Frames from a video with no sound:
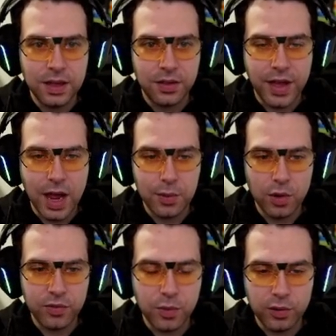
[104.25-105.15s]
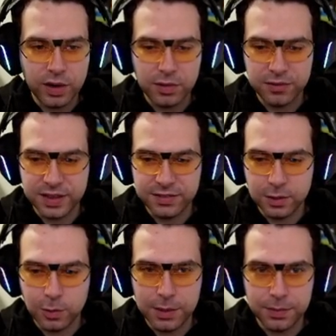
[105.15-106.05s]
the Hammer of Moria with lethal
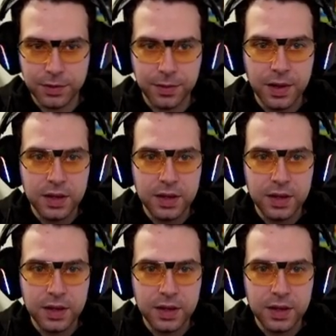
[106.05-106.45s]
weapon,